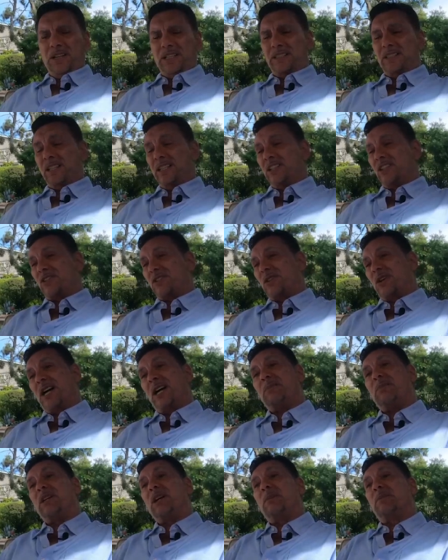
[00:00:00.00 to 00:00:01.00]
I tell you a story,
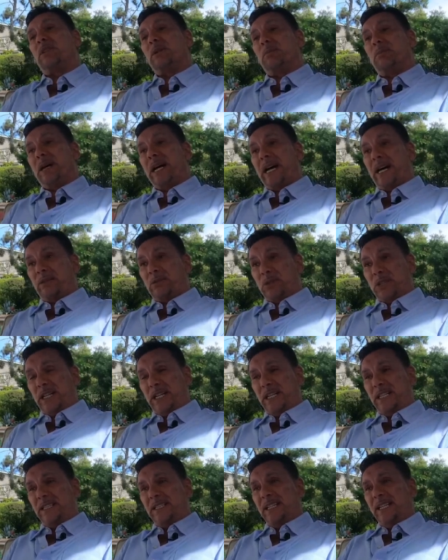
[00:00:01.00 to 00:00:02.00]
I'd be up to bat,
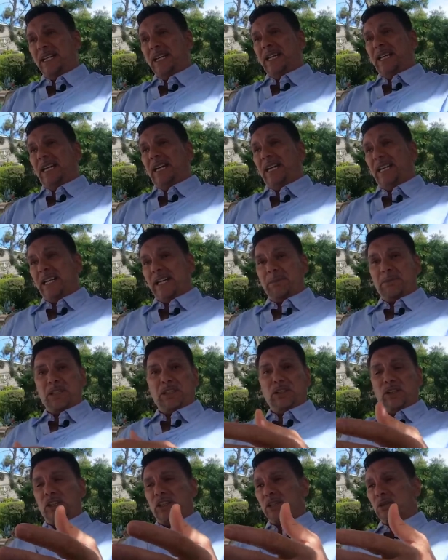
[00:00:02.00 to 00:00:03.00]
right? and I'd be
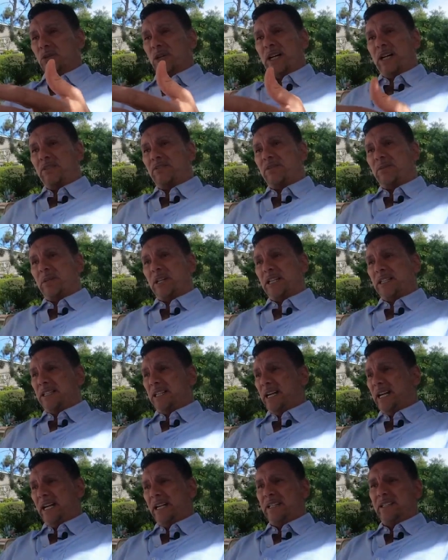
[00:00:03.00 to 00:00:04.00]
looking around for my
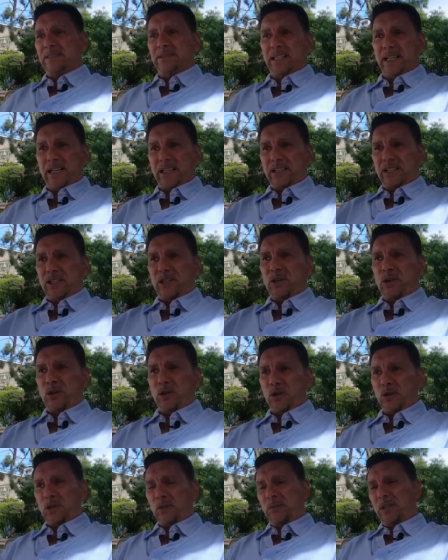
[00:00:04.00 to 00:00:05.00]
dad, and out of the
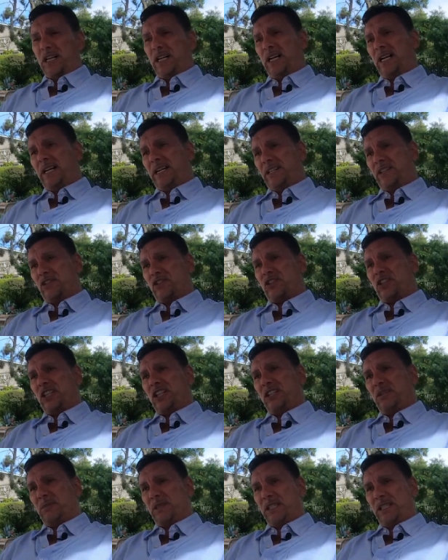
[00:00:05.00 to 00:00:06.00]
corner of my eye, I'd see
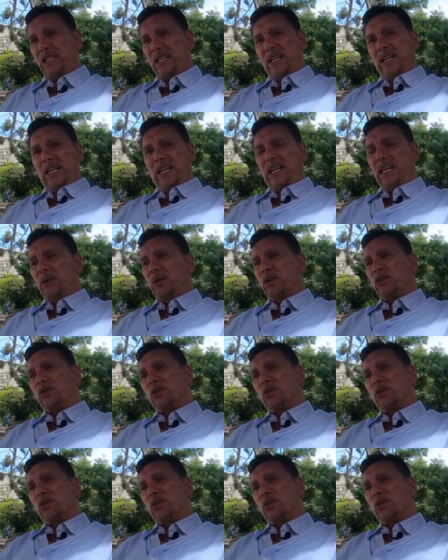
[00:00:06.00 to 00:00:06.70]
him, and he would